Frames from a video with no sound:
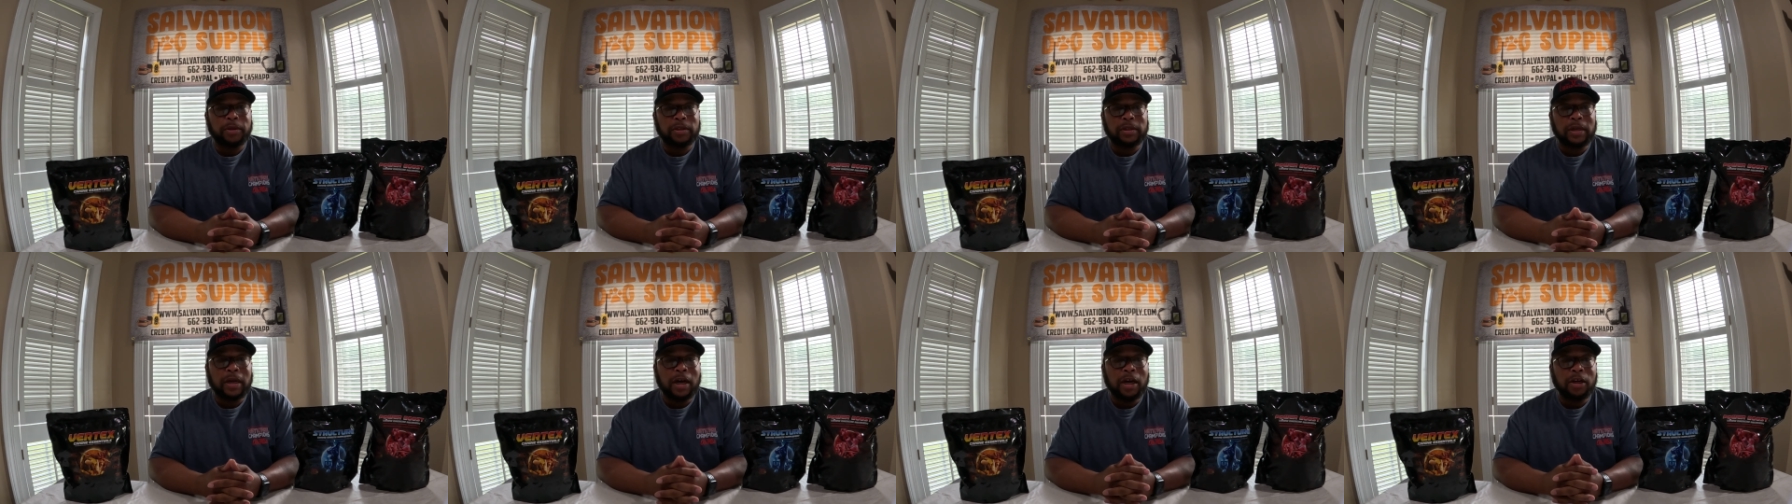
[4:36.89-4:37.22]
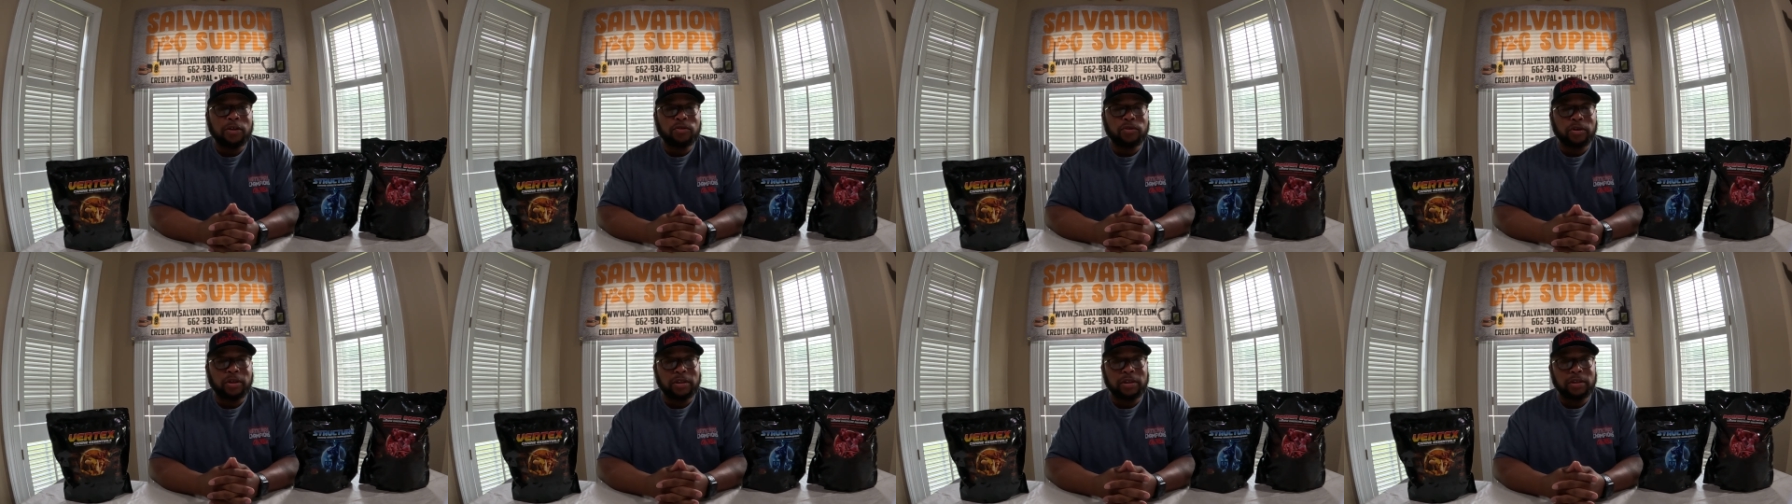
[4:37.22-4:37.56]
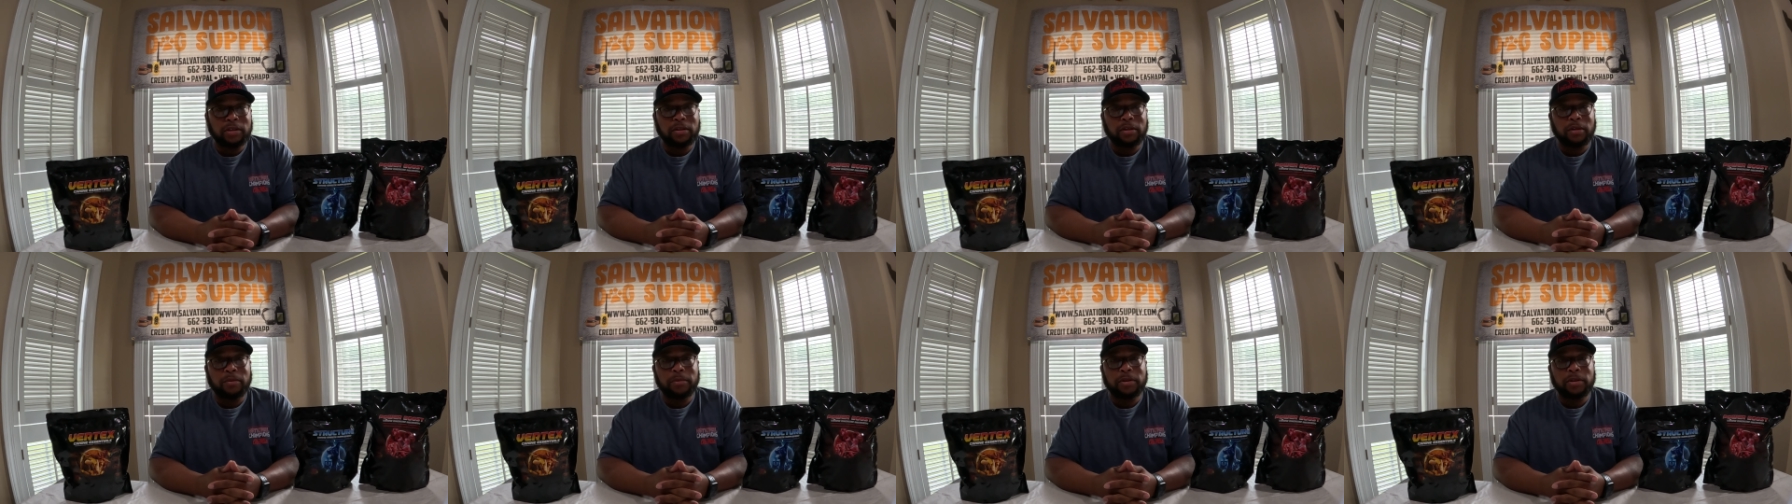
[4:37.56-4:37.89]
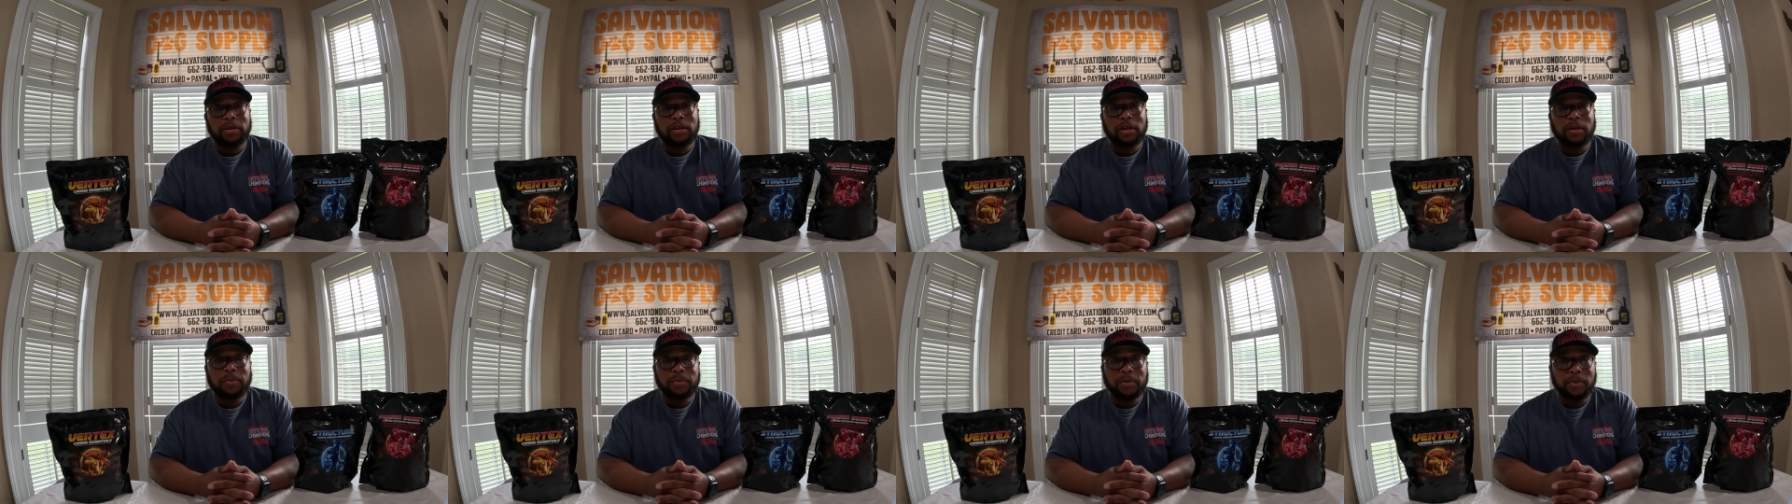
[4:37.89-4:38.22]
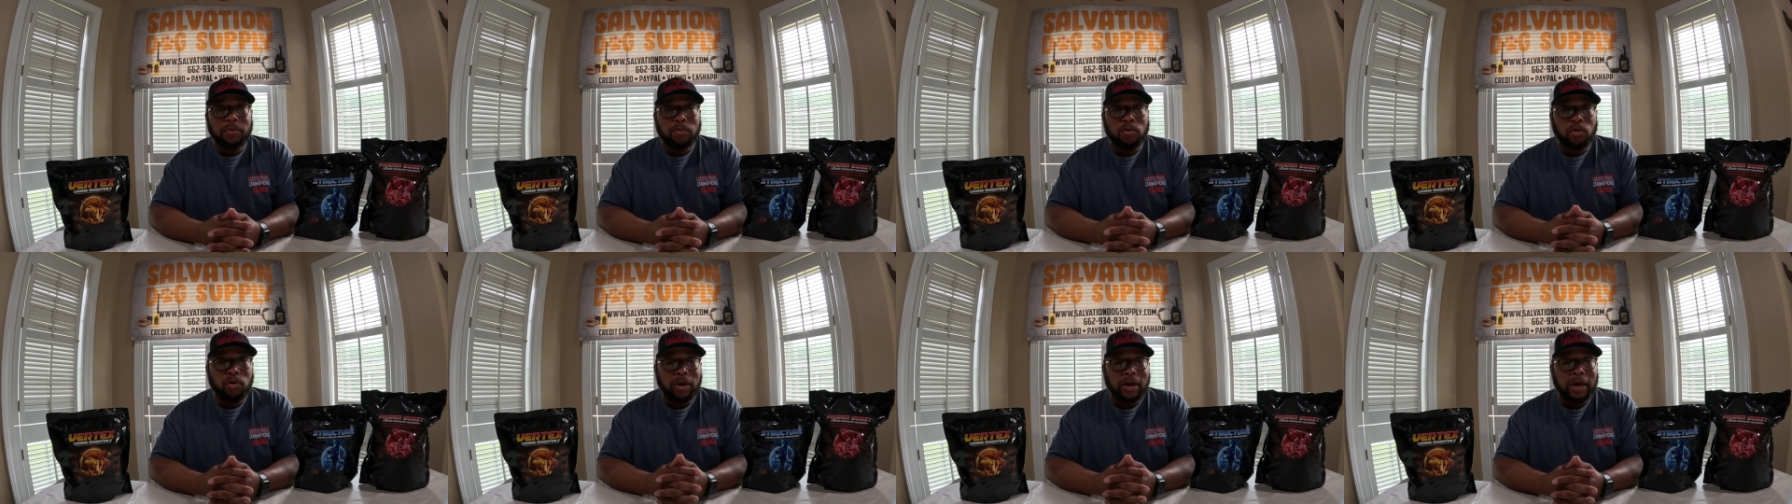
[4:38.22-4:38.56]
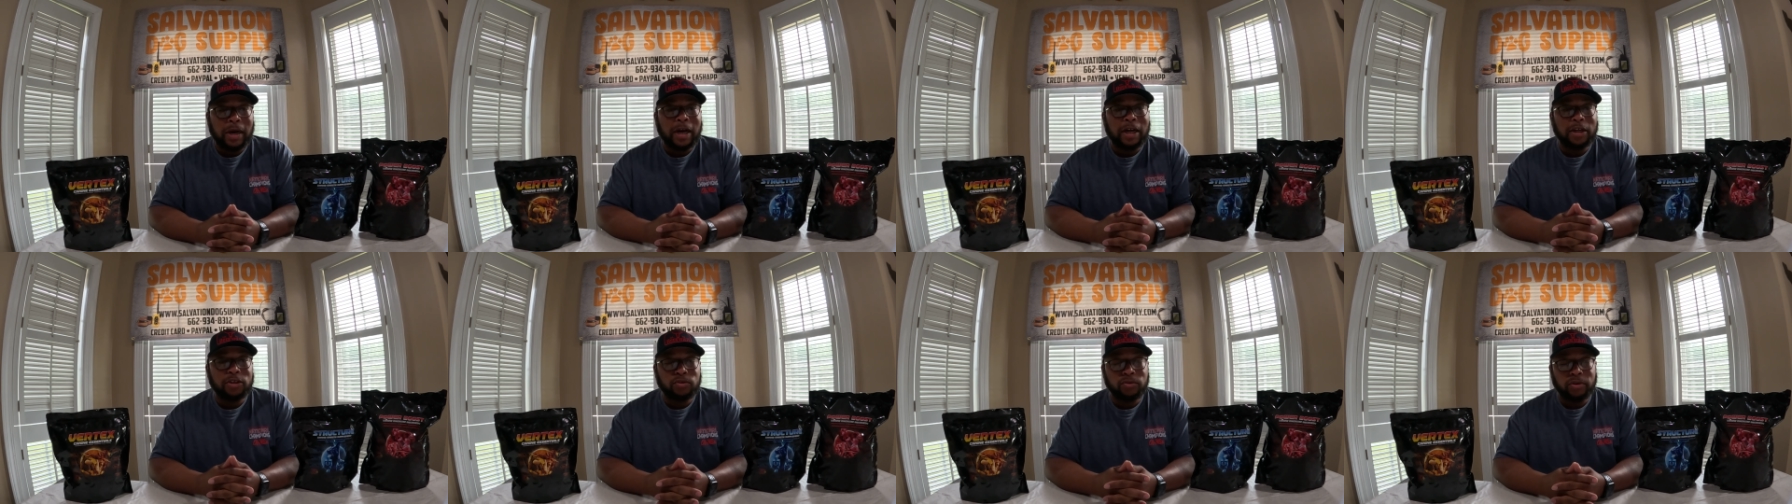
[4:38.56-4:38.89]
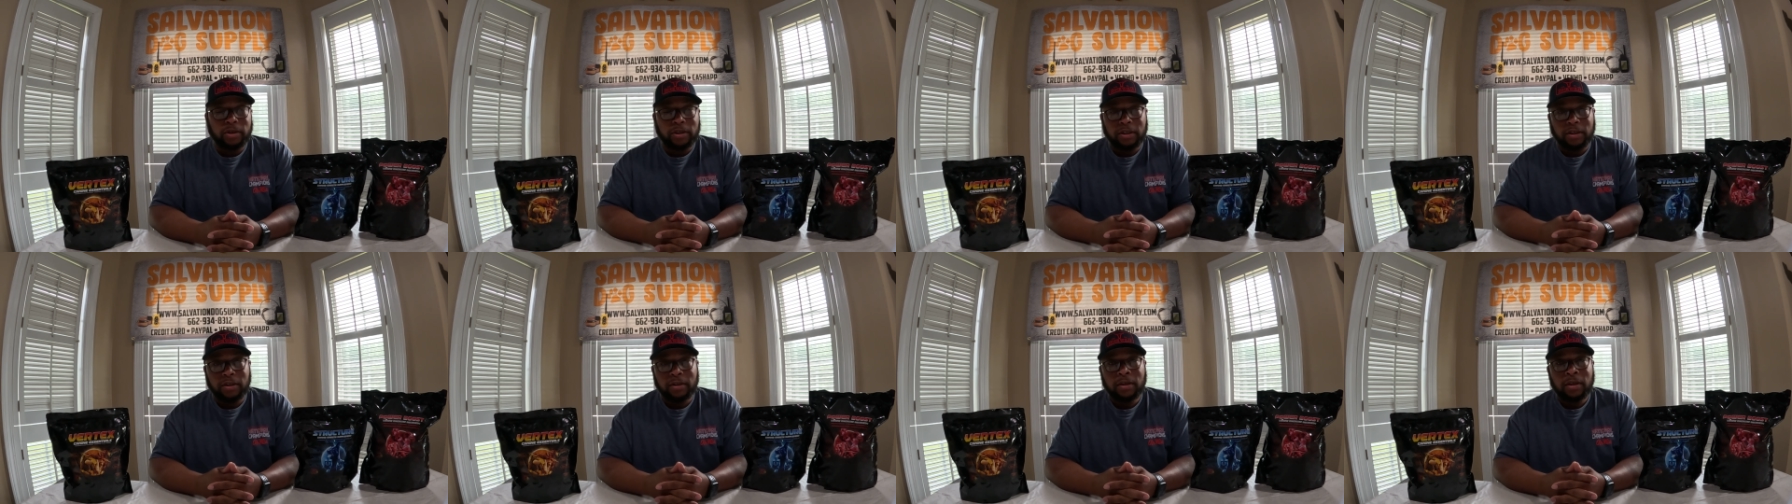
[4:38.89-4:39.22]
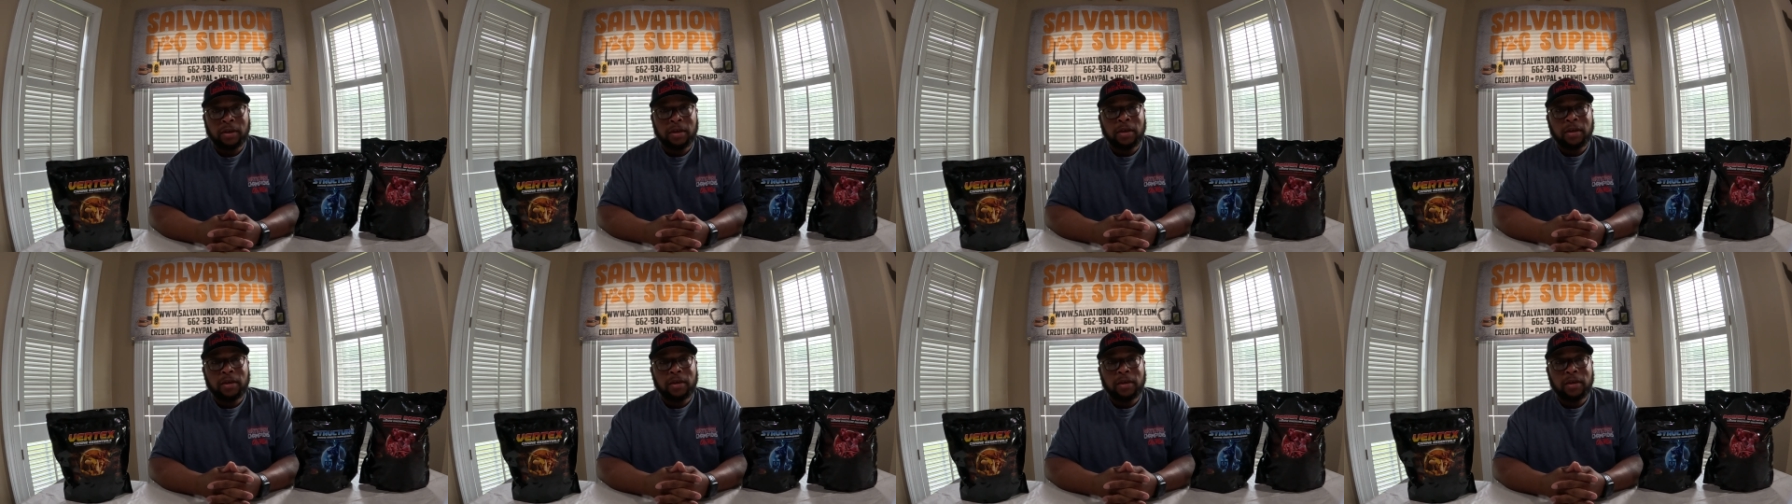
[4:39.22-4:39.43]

it's hydrating them, it's keeping them more hydrated.